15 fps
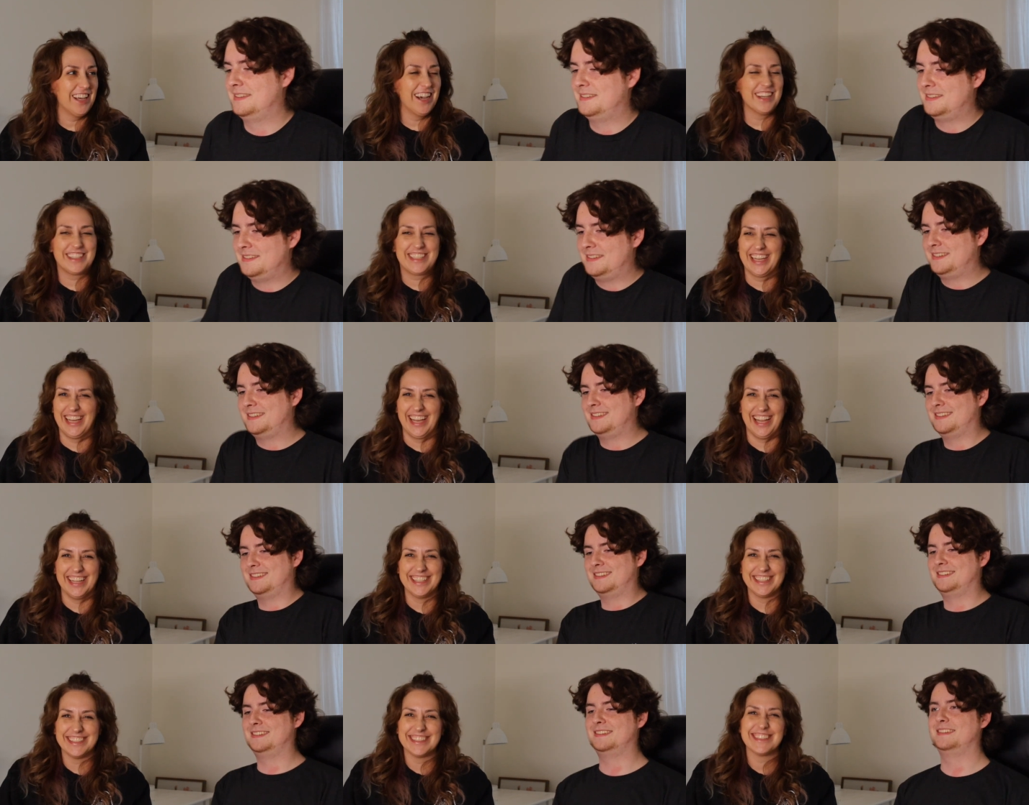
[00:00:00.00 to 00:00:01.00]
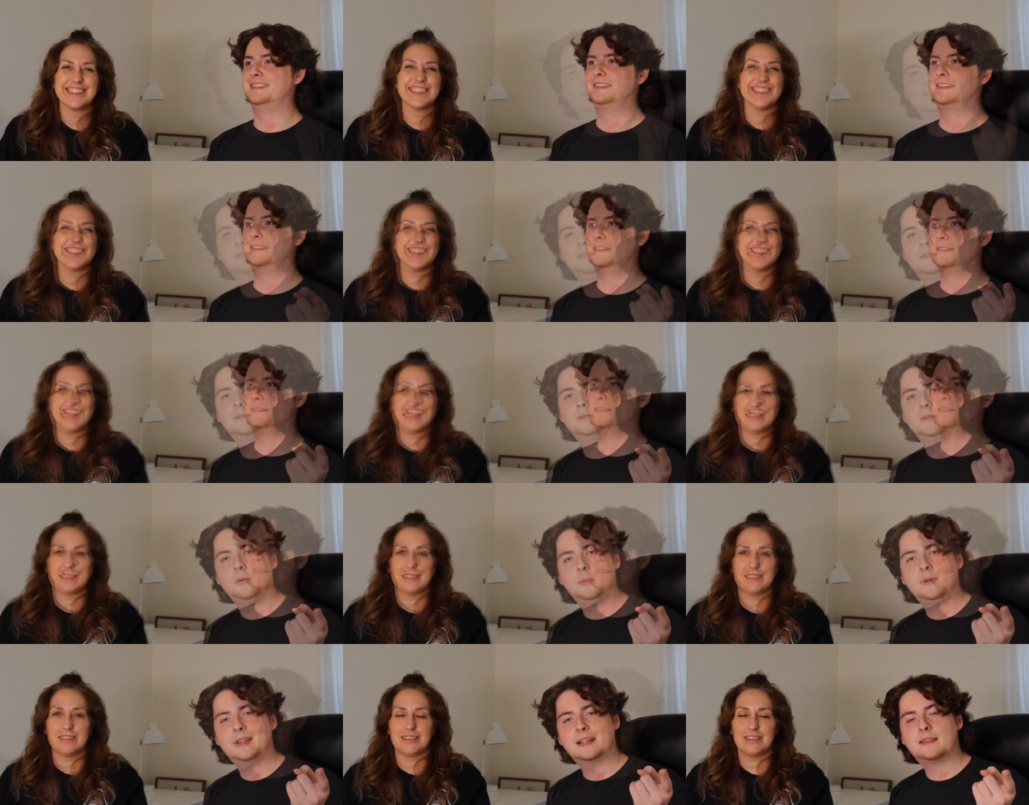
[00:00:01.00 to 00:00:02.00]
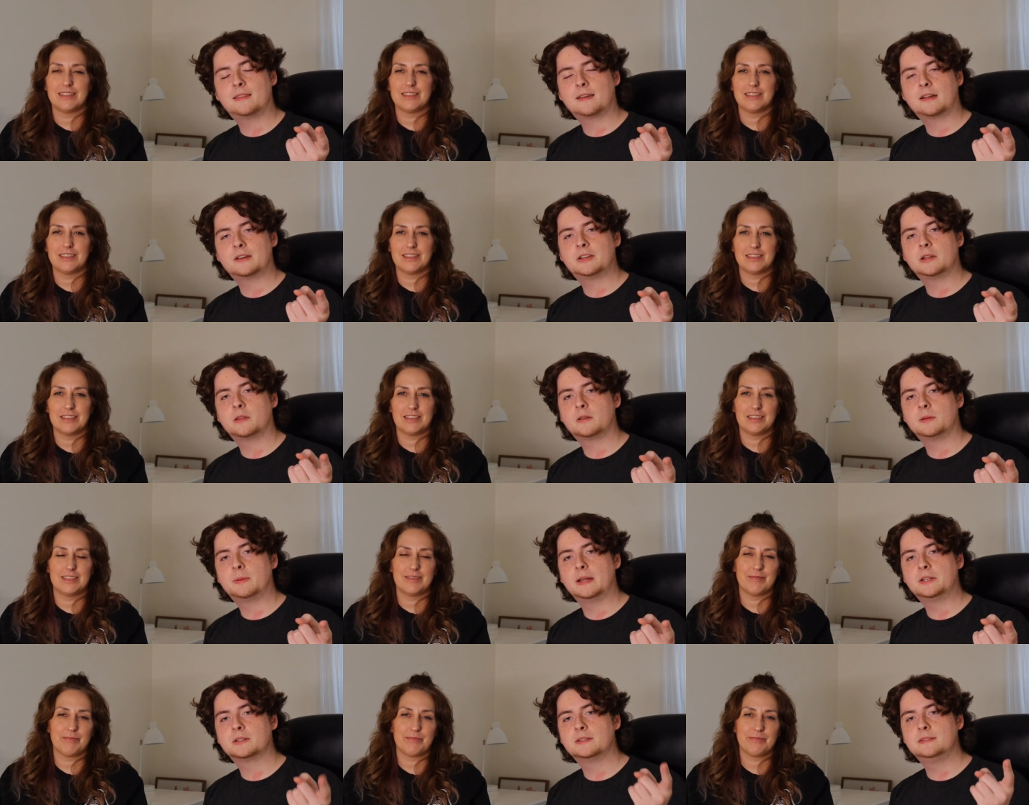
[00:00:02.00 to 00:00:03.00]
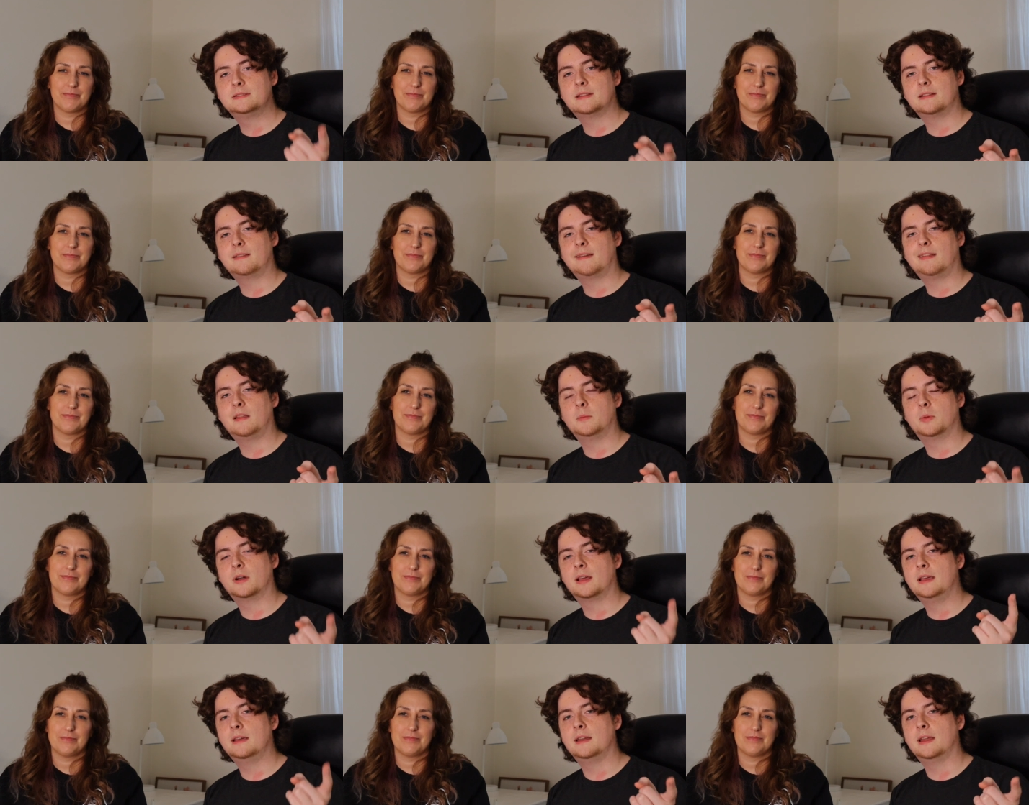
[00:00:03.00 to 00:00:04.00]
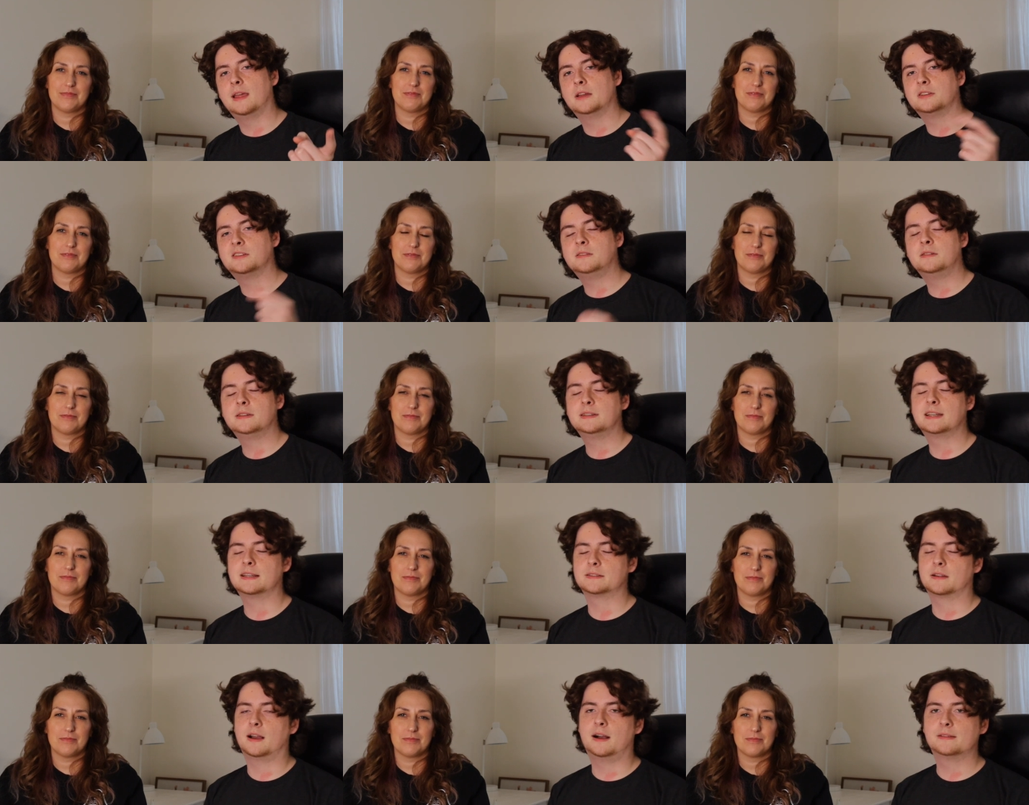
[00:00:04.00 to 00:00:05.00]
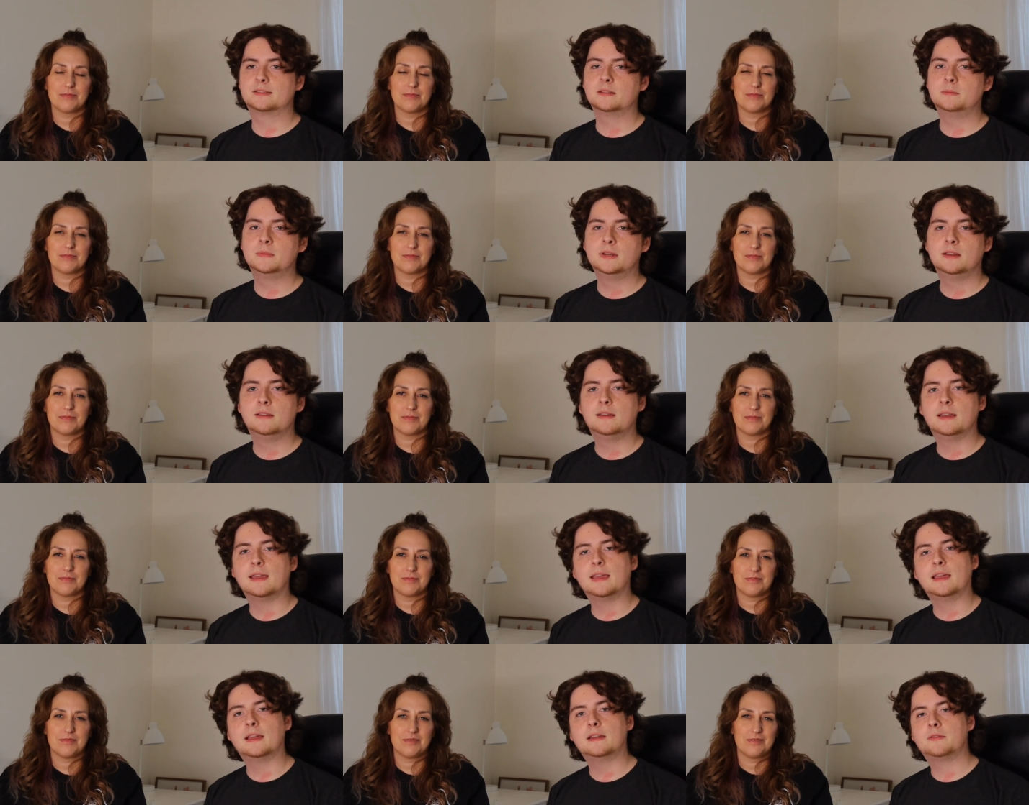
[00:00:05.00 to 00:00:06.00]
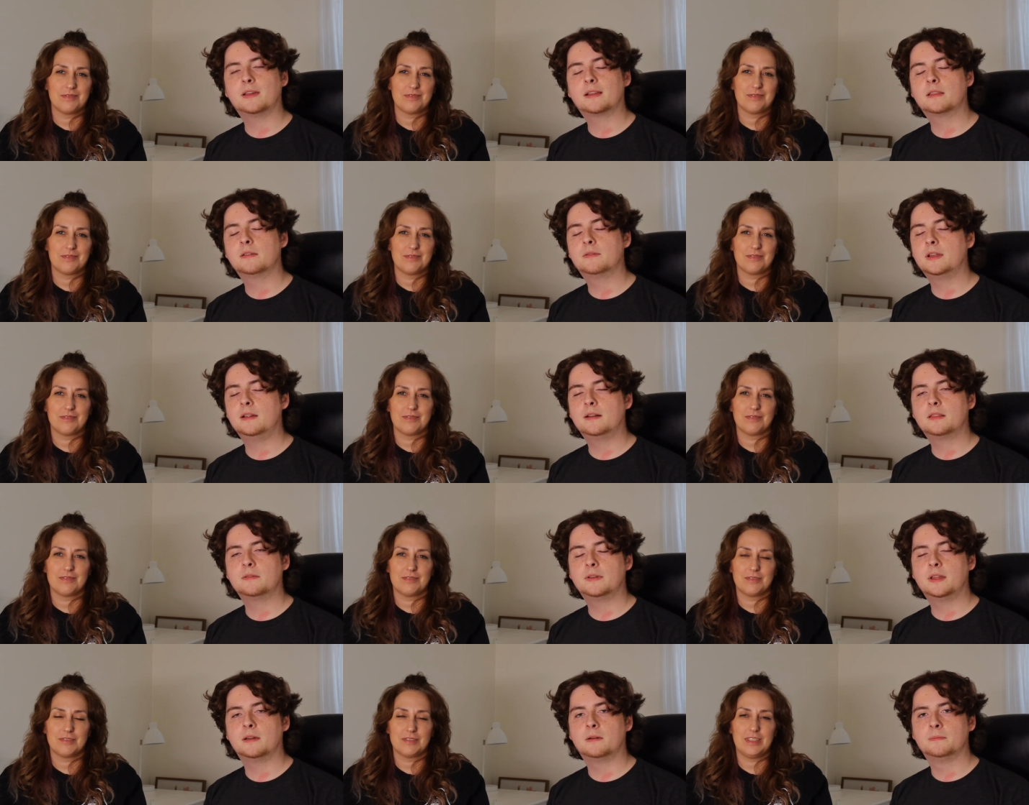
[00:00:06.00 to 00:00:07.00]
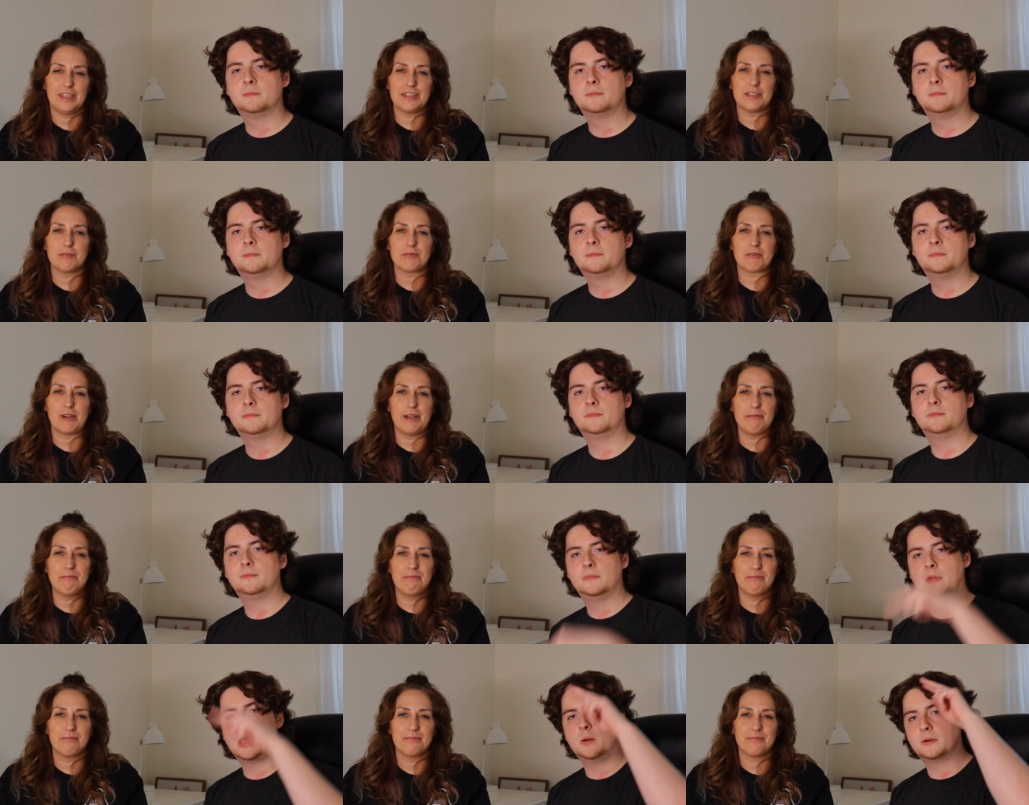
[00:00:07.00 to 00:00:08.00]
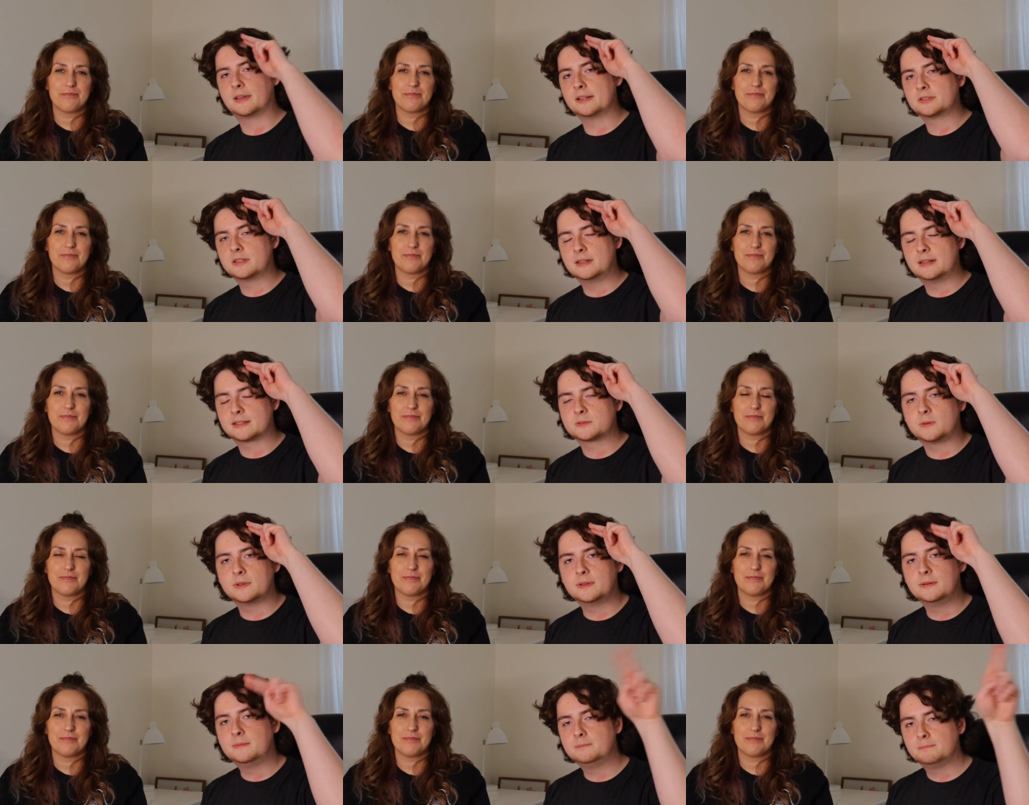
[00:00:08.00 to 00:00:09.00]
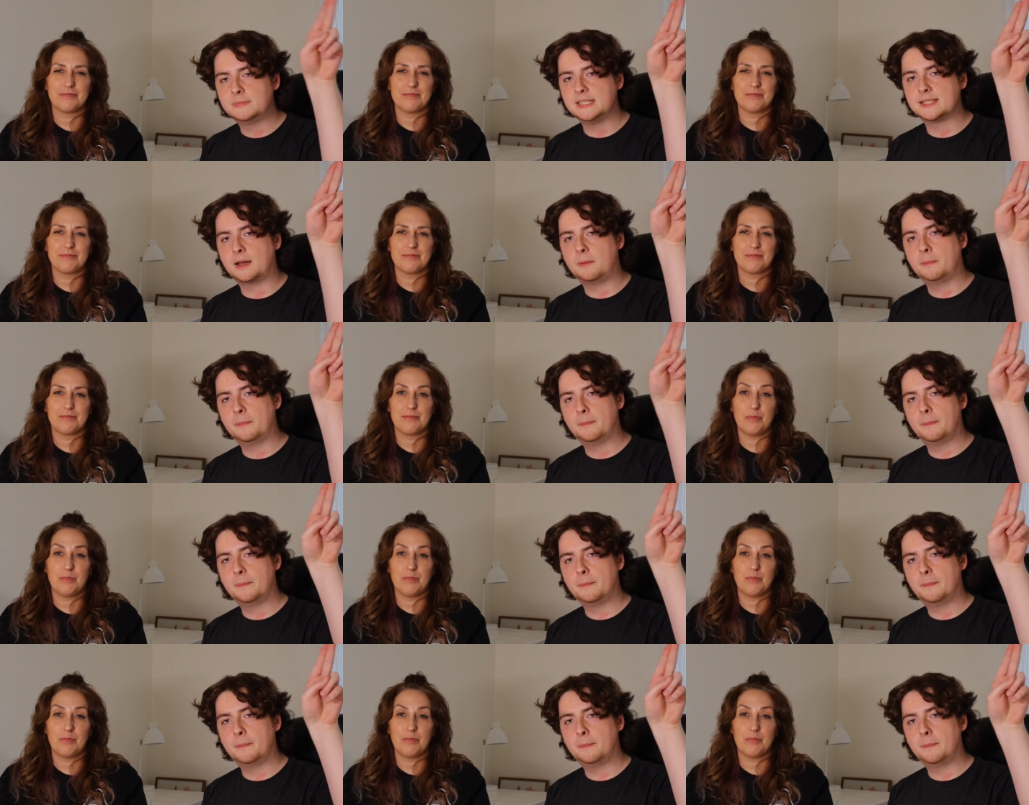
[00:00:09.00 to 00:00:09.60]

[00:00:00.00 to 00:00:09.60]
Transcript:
Speaker 1: okay We'd like to thank our tier three patrons, Legally Burnett and Andrew. You guys are awesome. And if you like the video, like the video. And subscribe. And we'll catch you in the next one. Peace out.